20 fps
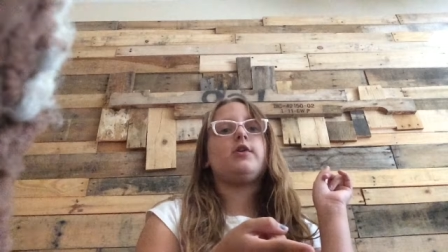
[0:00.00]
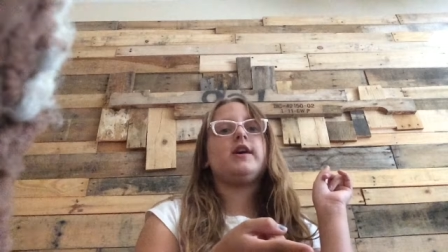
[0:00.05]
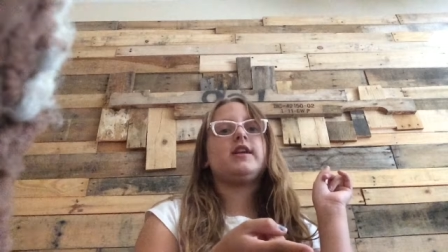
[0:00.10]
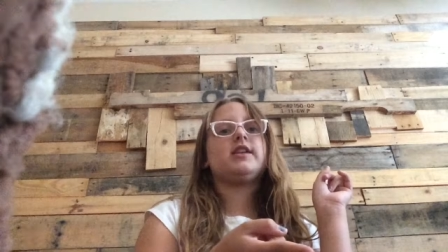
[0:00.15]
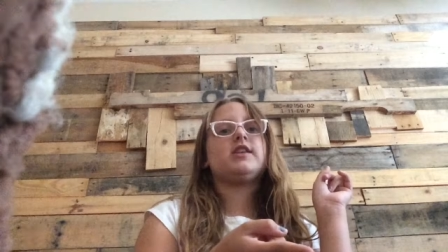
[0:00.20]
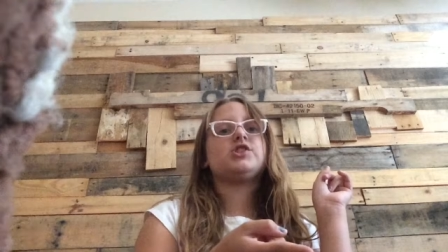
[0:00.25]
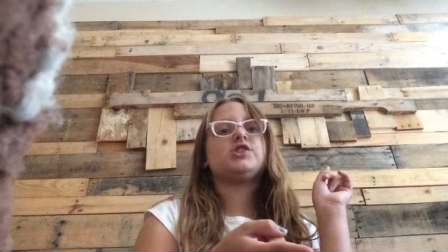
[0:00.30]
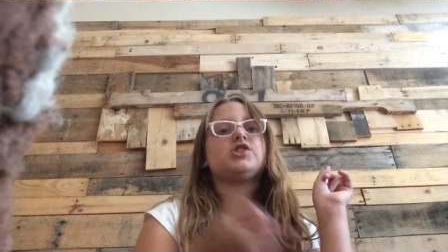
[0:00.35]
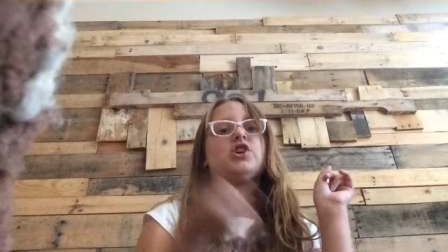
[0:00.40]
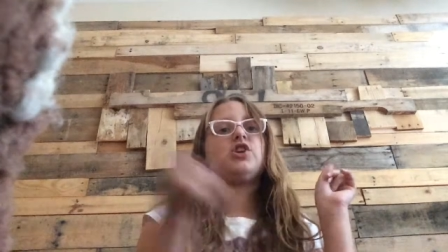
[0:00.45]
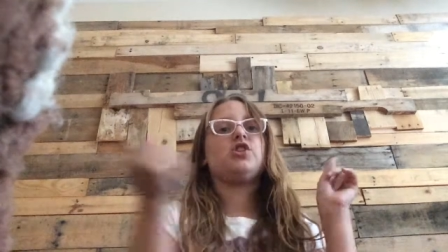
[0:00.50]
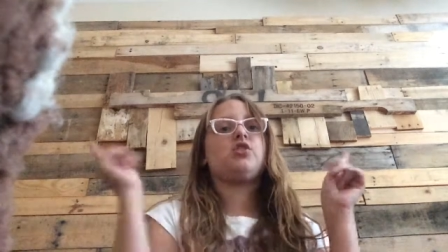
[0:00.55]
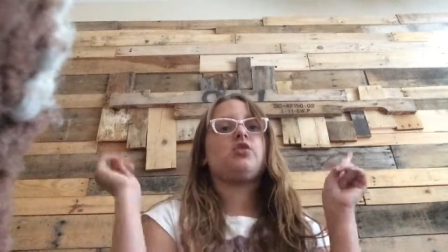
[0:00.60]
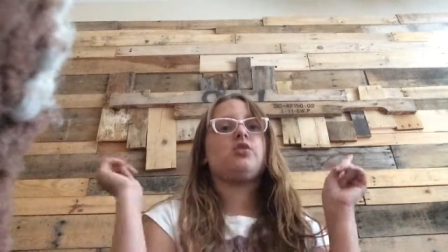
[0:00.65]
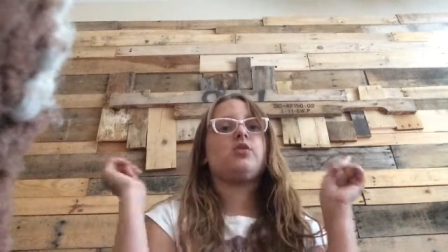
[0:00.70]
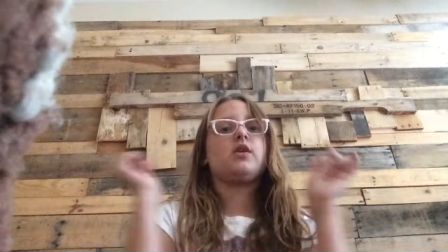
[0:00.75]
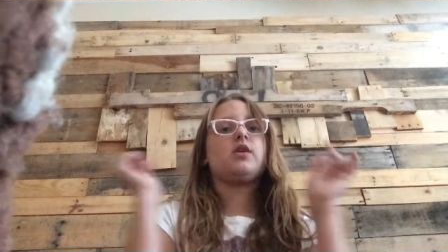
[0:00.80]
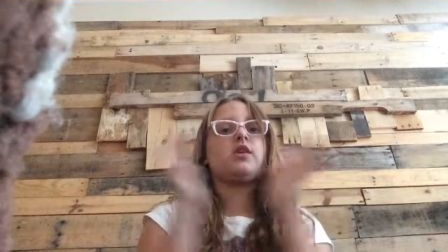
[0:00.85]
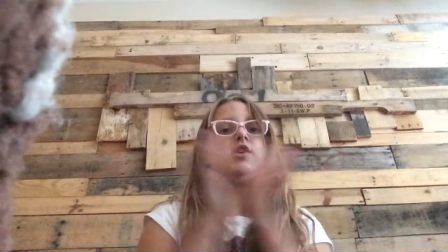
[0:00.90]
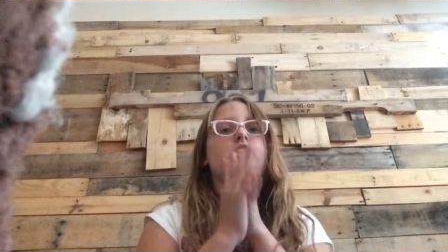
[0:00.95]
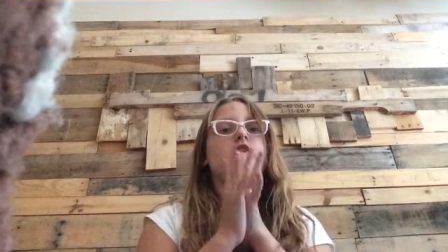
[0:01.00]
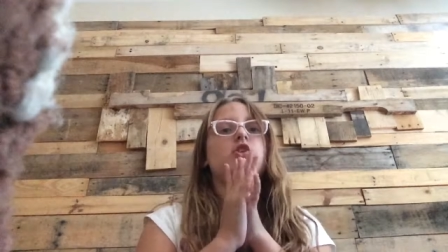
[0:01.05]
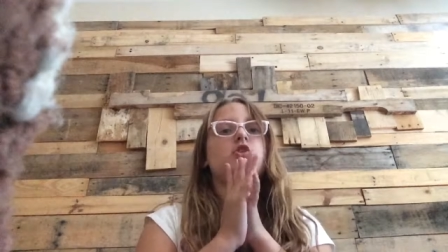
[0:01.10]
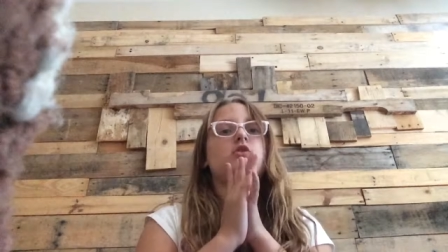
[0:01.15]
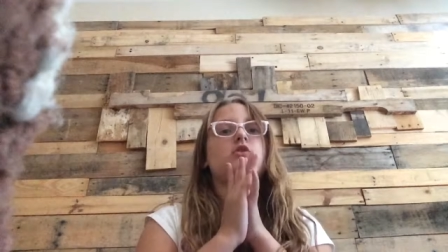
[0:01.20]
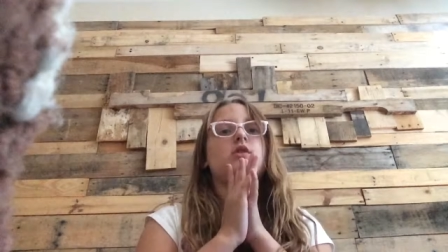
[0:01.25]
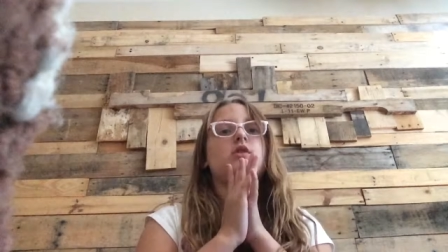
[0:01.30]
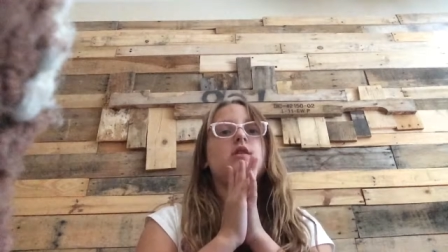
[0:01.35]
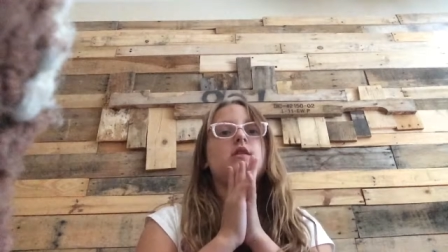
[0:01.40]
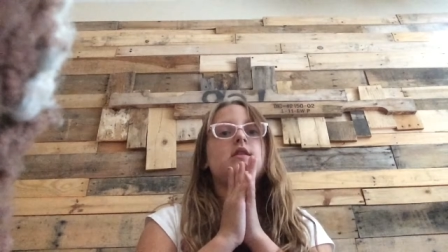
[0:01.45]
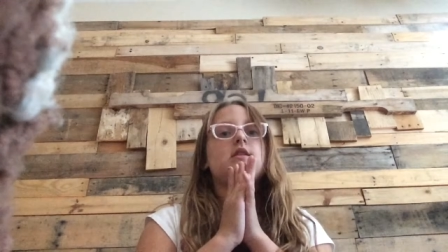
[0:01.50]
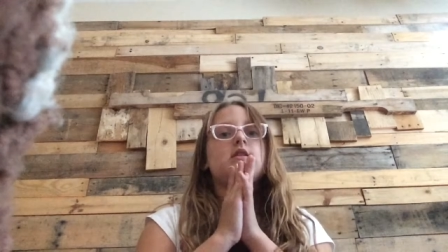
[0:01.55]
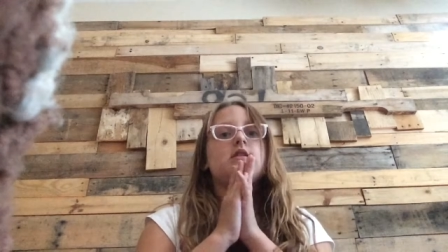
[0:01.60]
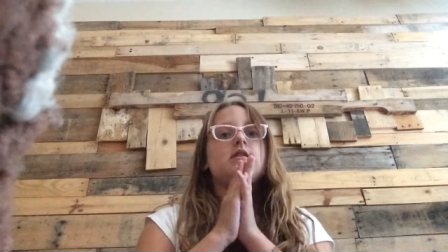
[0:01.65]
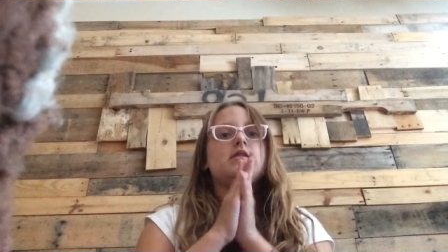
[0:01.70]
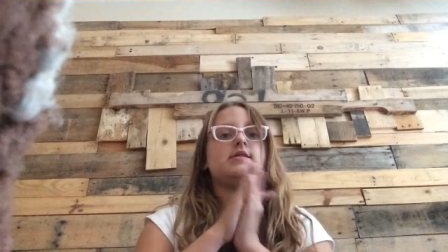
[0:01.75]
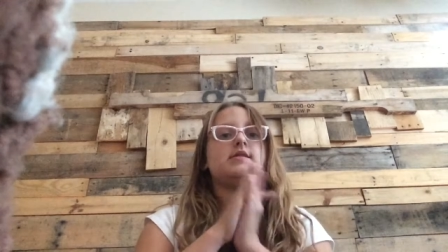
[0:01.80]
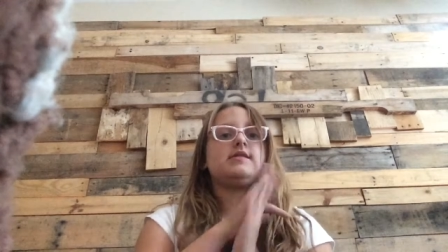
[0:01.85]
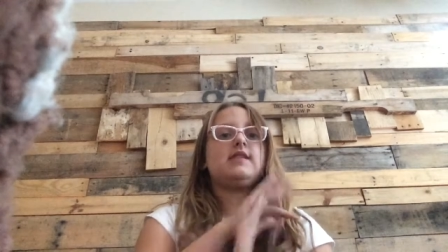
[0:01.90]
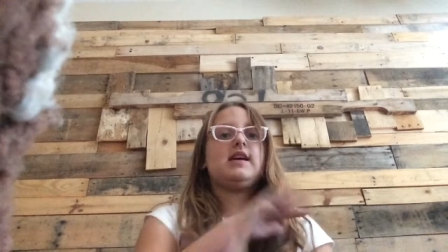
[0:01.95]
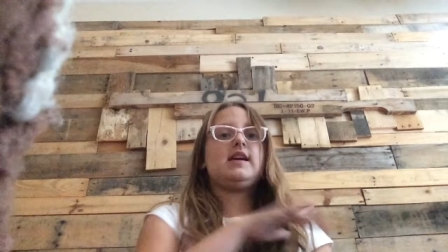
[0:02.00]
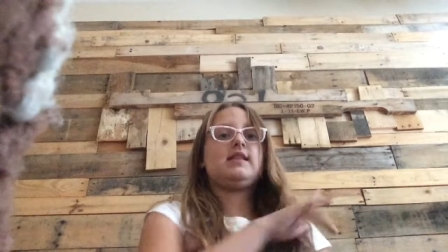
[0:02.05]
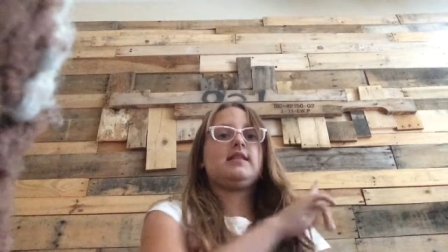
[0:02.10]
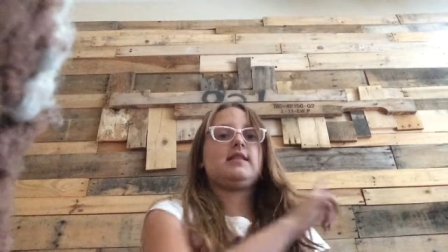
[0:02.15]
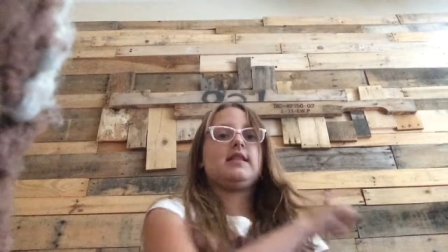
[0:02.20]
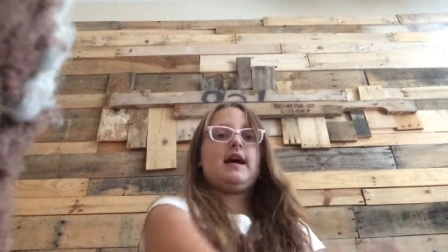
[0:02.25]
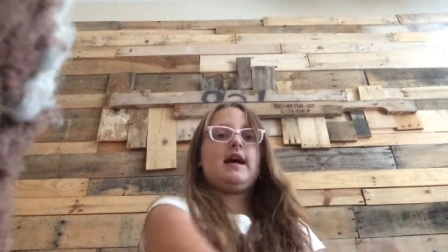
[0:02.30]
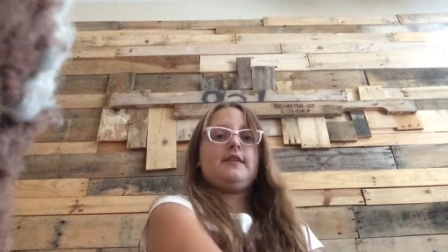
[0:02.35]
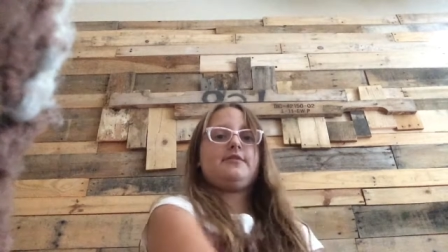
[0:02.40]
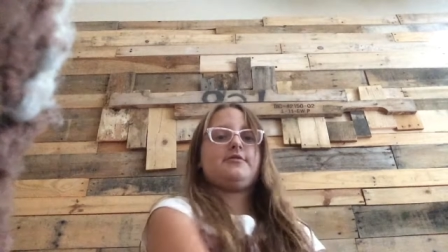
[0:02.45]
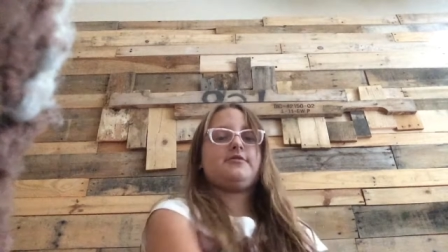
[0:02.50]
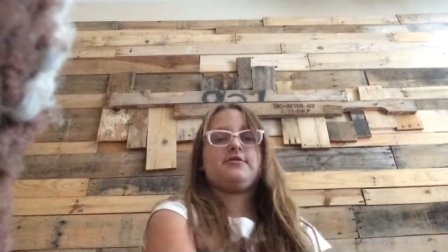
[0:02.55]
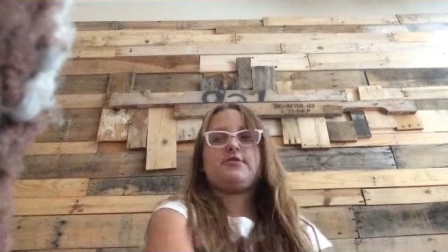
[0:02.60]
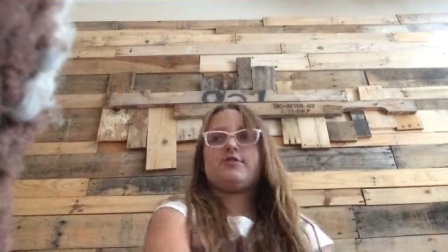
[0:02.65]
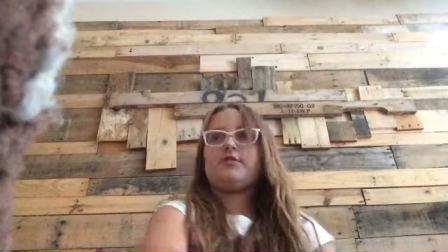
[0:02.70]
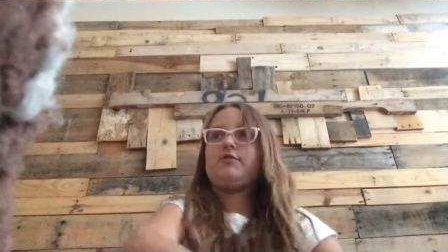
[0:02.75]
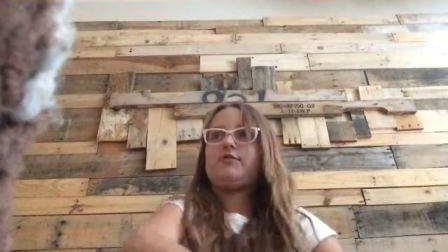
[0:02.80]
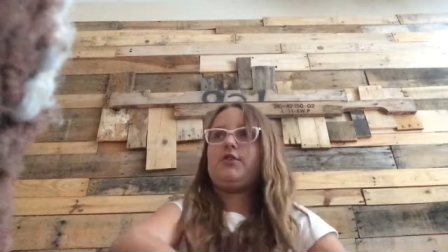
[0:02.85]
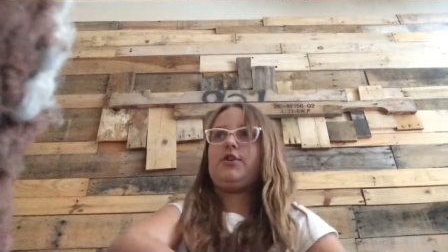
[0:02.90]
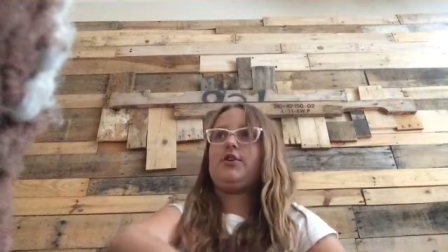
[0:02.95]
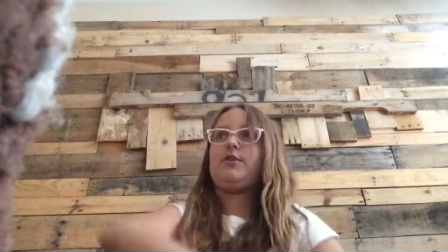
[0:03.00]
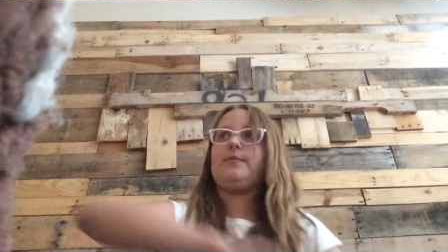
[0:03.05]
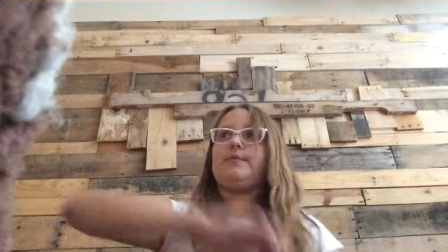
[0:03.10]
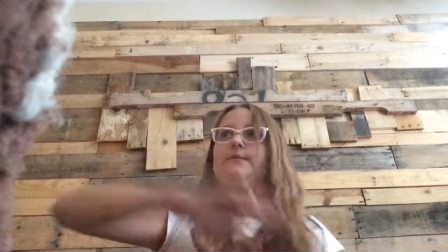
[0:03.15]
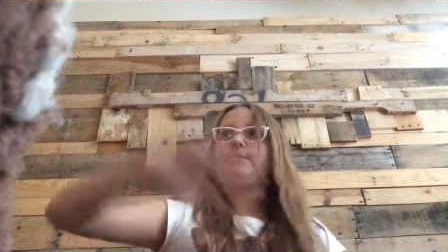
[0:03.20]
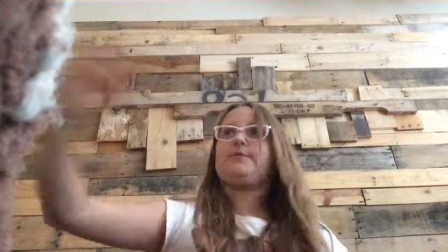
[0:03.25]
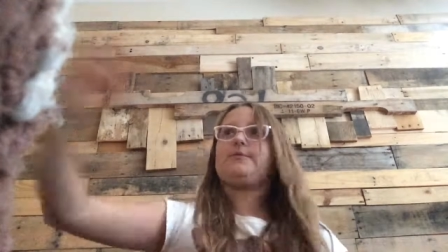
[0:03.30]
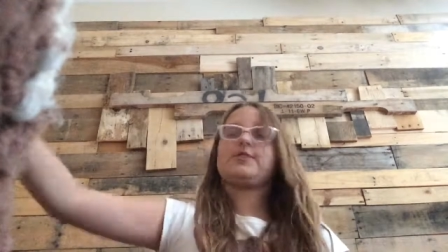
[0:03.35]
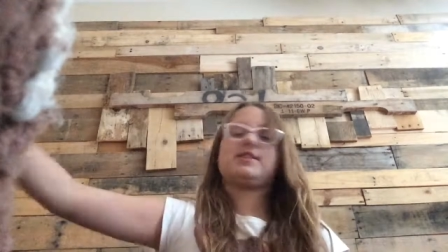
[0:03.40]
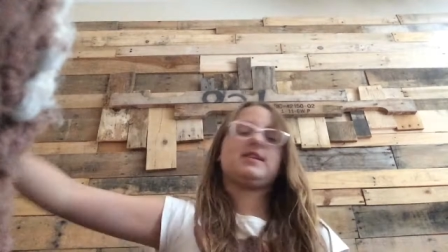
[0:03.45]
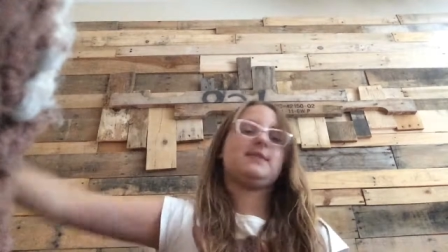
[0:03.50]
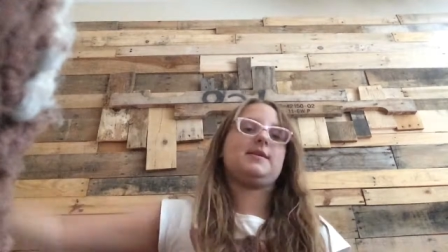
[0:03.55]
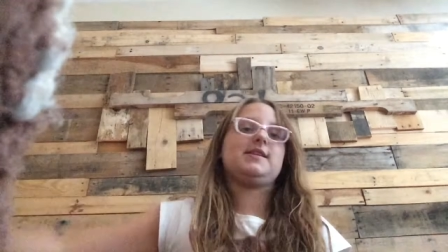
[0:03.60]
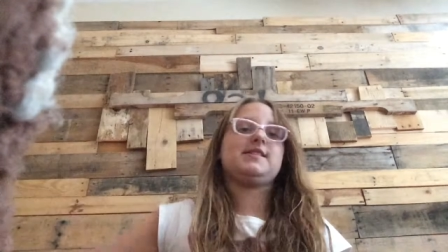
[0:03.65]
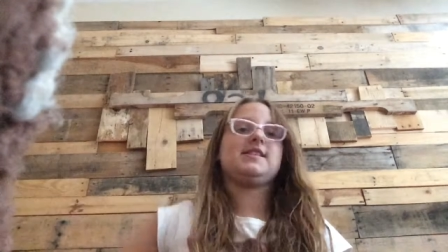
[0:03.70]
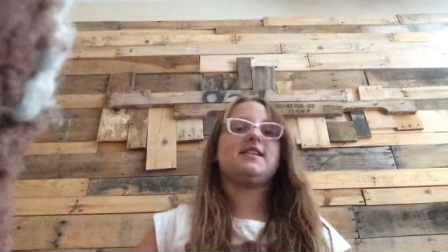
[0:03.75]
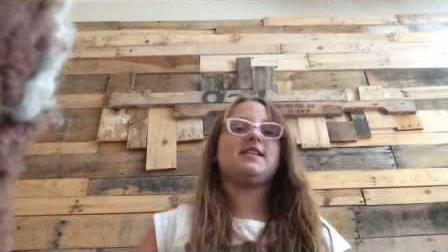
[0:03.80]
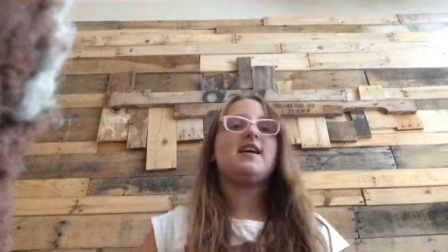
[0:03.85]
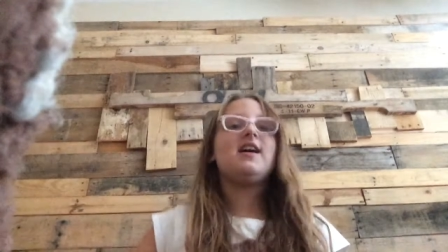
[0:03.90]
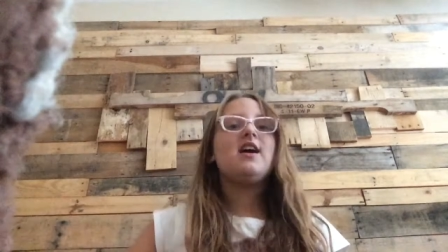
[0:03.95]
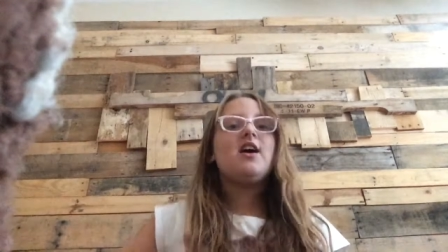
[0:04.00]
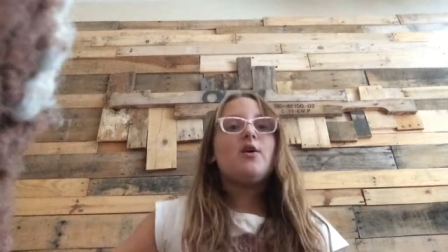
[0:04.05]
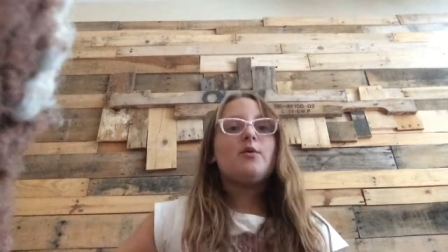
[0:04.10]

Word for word: going to show you, Zane left the room for some reason.